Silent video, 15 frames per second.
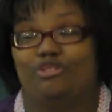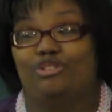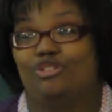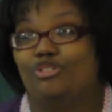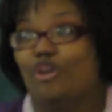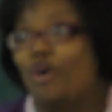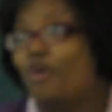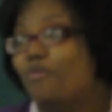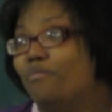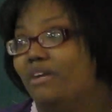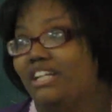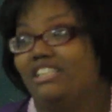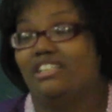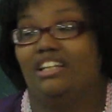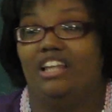so
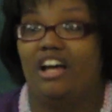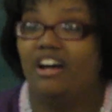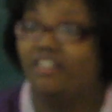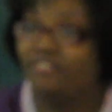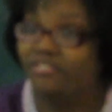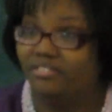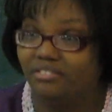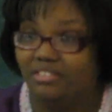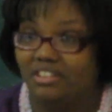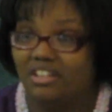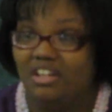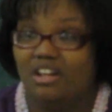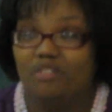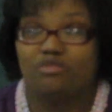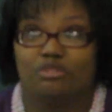much love
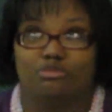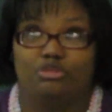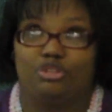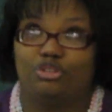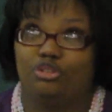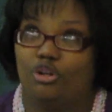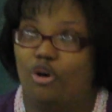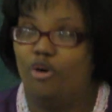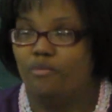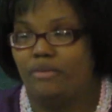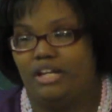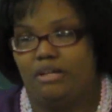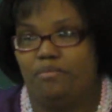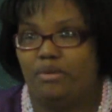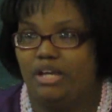from so
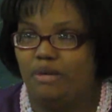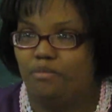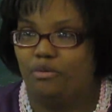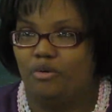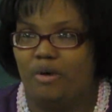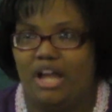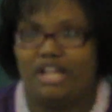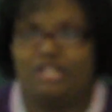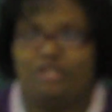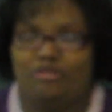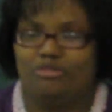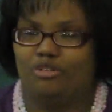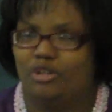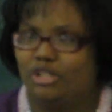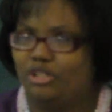many people and you
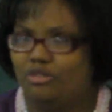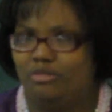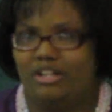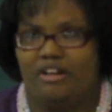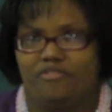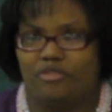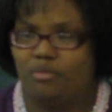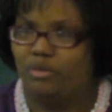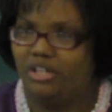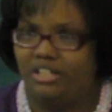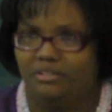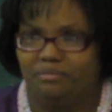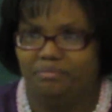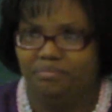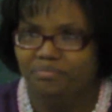thought you never
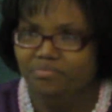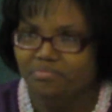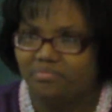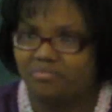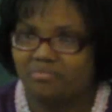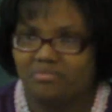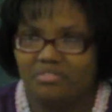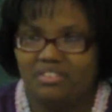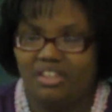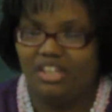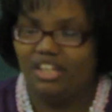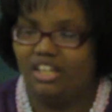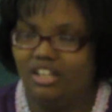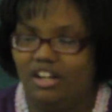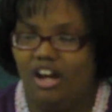would.
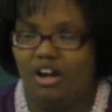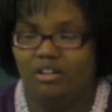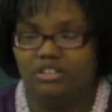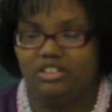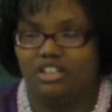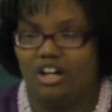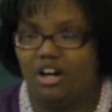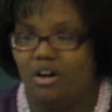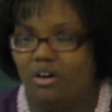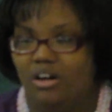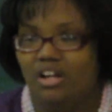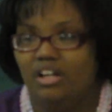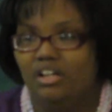You know, so